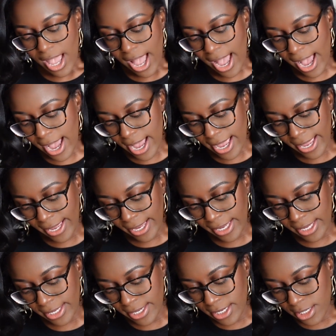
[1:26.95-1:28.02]

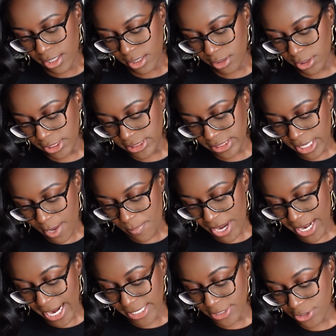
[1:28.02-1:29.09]
I looked it up
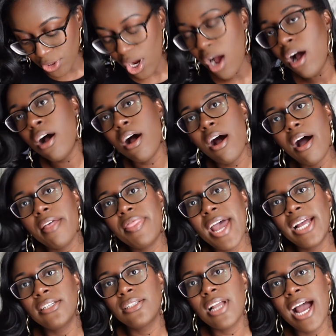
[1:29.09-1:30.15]
and I saw
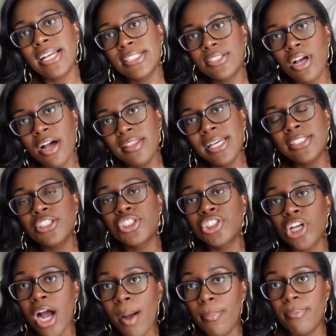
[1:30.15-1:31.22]
that
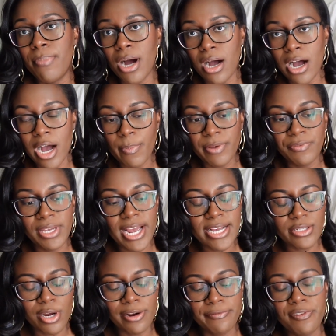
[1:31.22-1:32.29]
Shopbop, if you
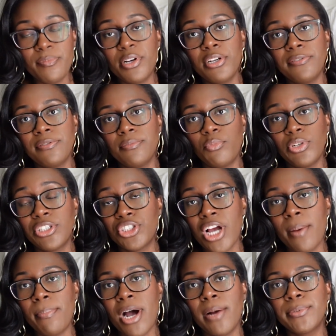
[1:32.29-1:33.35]
guys aren't familiar with
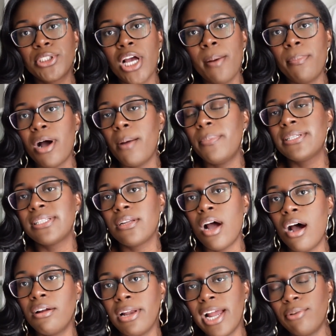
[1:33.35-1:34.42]
Shopbop is an
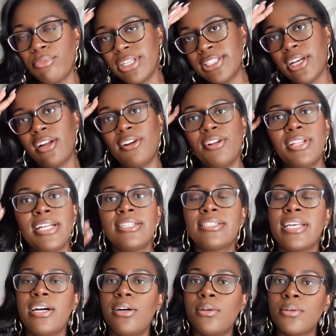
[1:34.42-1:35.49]
online retailer that
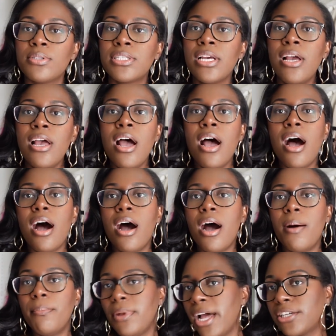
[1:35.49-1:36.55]
sells
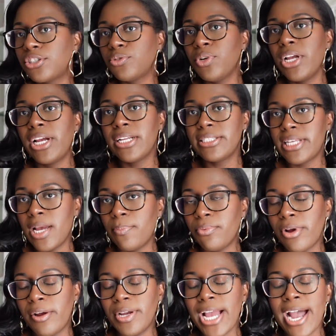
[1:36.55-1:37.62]
luxury and
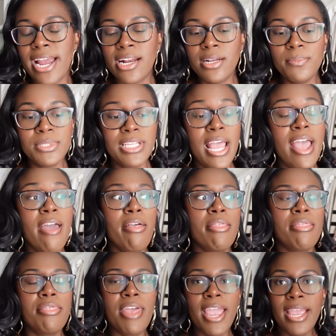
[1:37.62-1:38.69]
contemporary items.
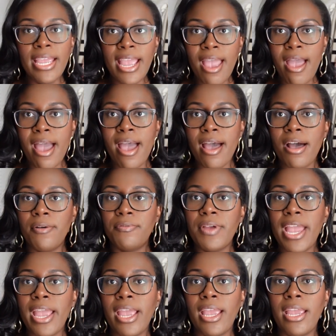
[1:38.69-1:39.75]
They have
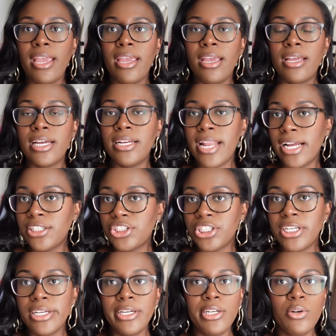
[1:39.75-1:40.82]
a
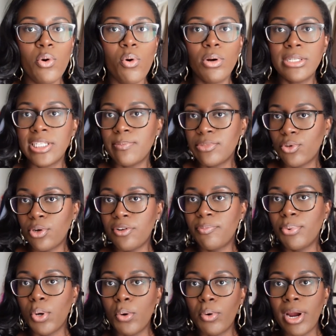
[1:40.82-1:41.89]
connection or some sort of
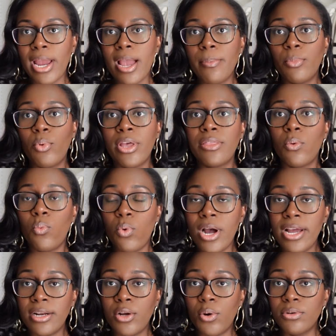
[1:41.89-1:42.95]
program with
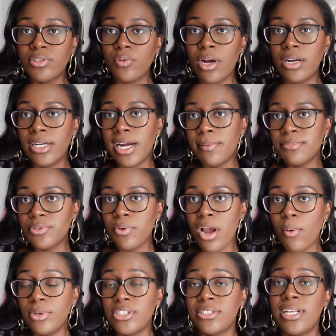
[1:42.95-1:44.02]
What Goes Around Comes
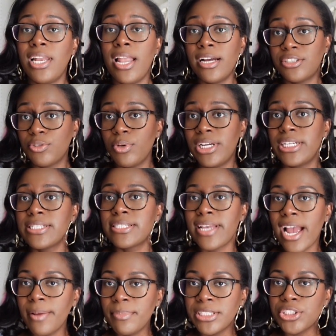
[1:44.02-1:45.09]
Around, which is a luxury
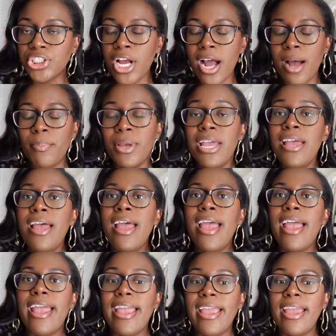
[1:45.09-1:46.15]
consignment shop.
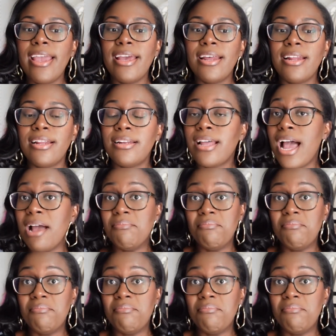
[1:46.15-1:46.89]
And